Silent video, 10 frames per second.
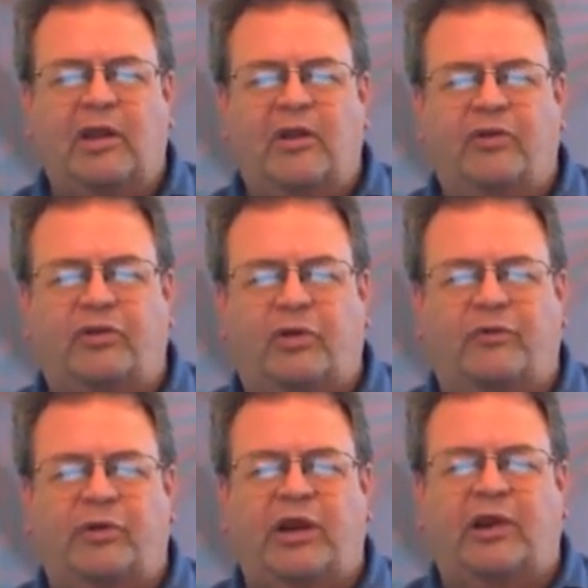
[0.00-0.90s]
So if
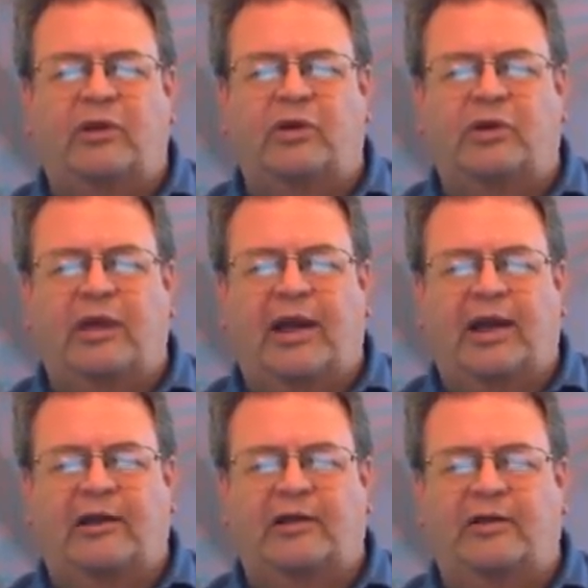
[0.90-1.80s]
we take a look
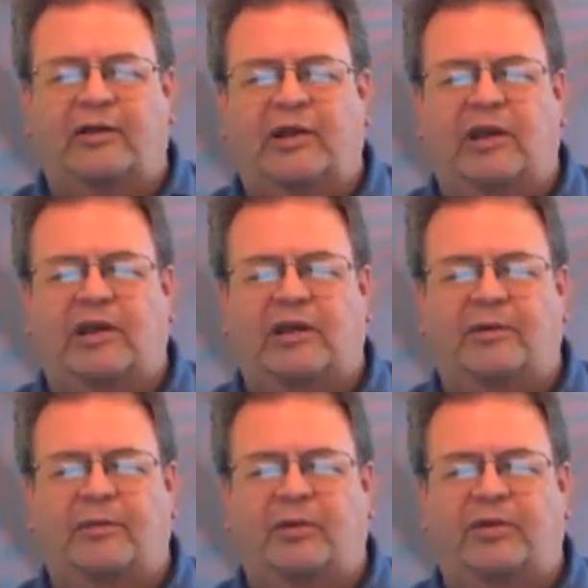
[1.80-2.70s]
at
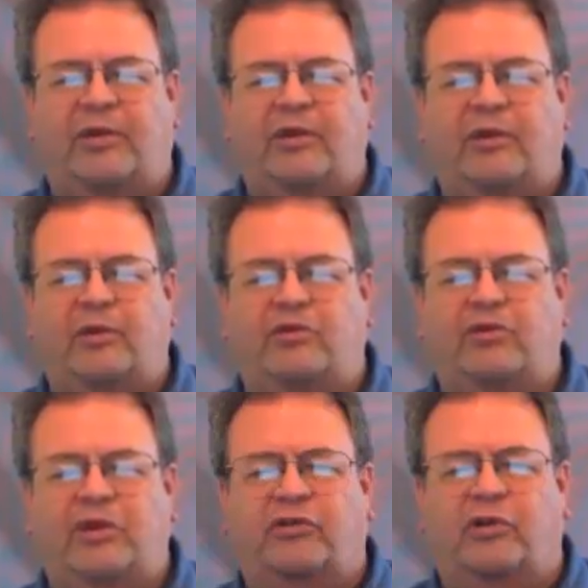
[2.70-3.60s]
what those
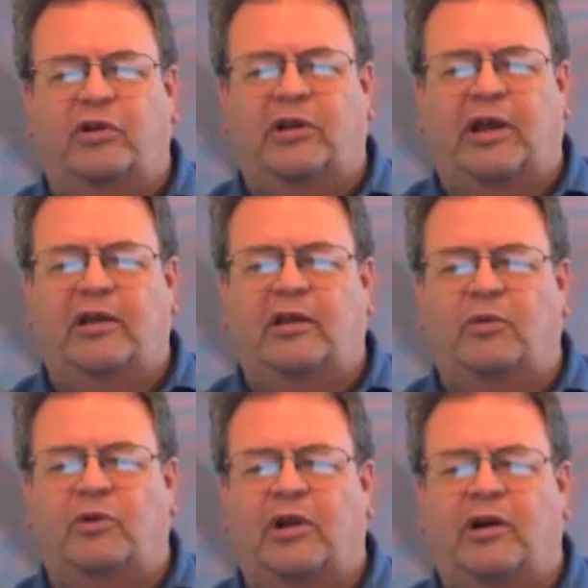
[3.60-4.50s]
sheets look like, and
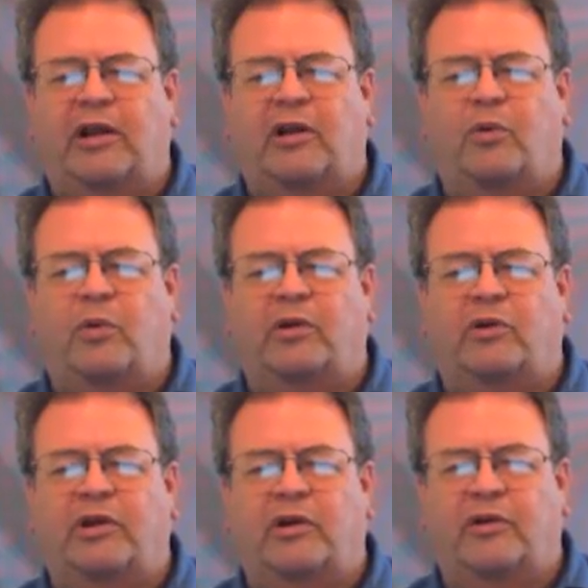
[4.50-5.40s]
we're going to take a quick
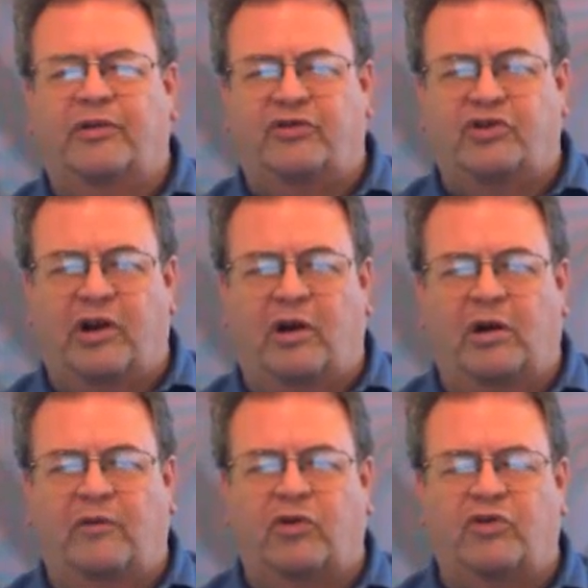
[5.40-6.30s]
look here at the
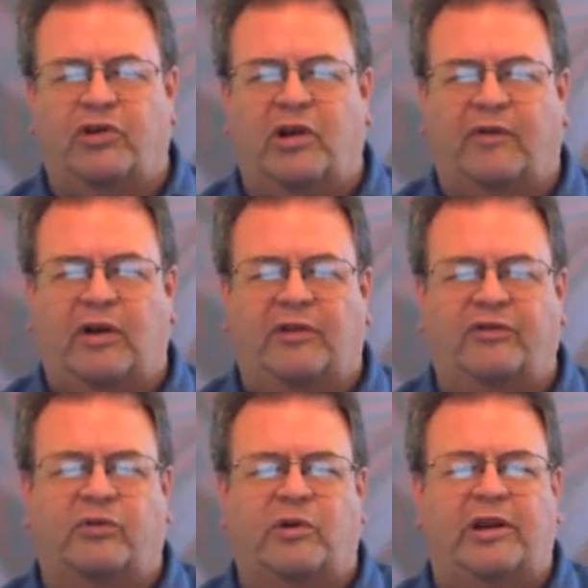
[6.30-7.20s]
generic version of it on
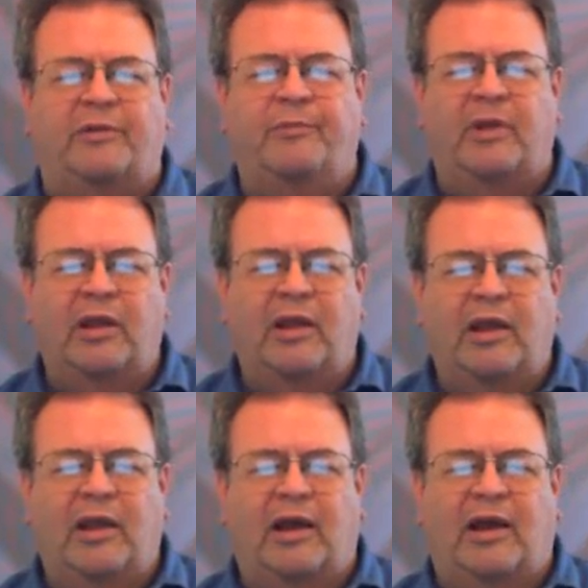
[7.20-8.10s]
screen,
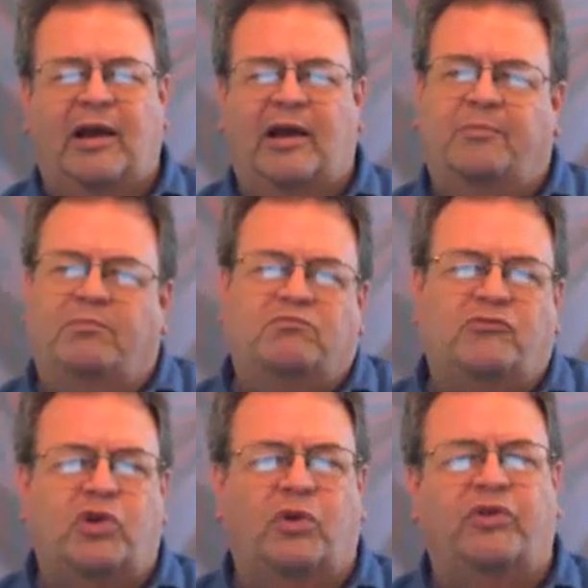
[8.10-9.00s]

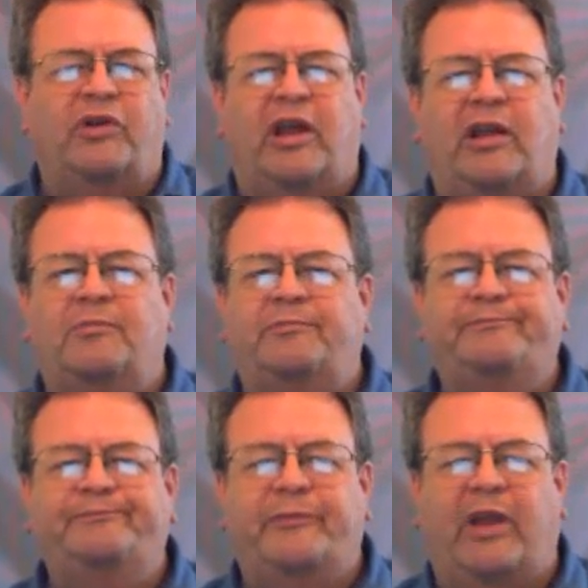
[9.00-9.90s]
shows the date,
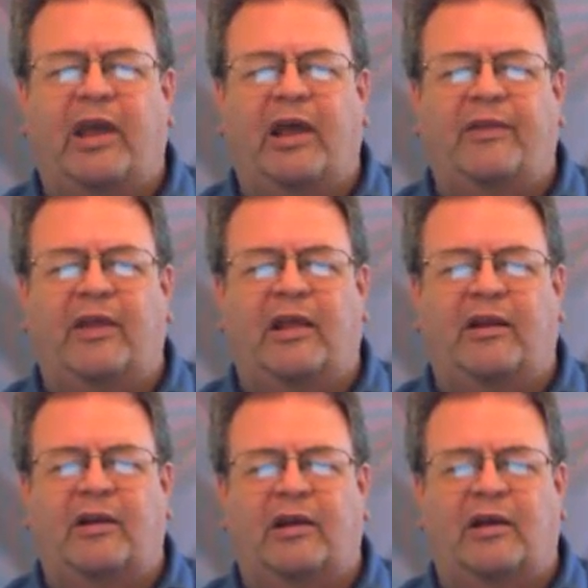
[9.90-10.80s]
and
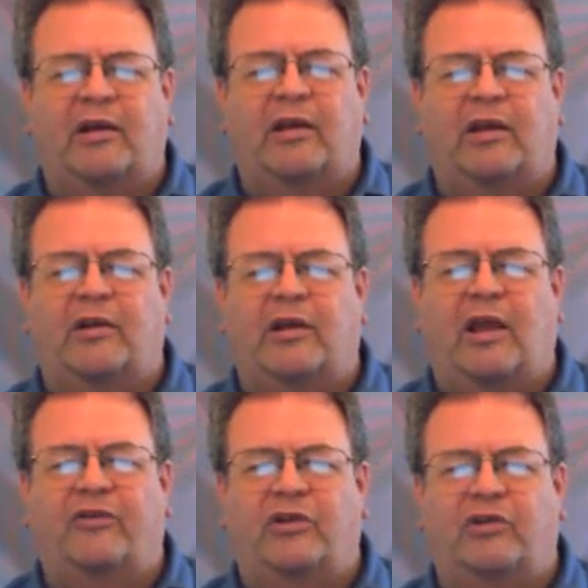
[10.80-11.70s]
then it
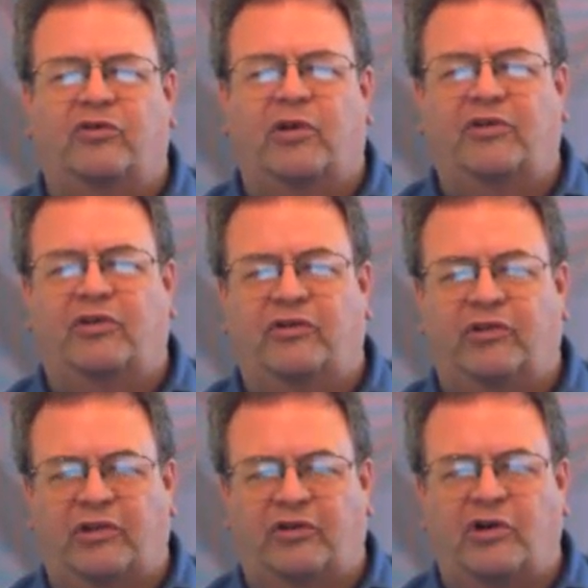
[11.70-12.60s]
has the instructions
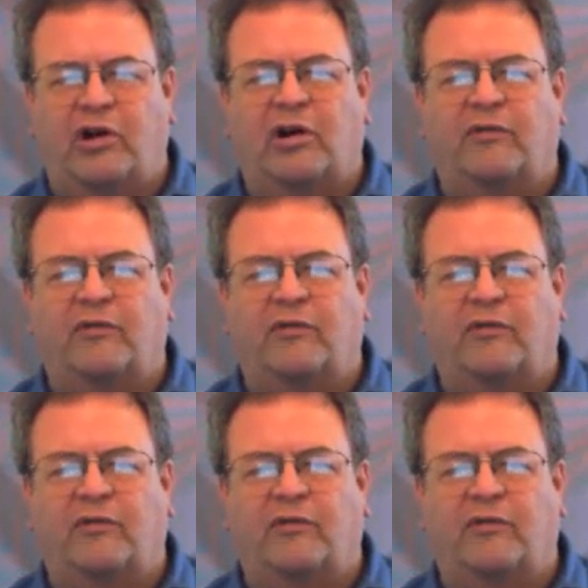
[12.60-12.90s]
and the generic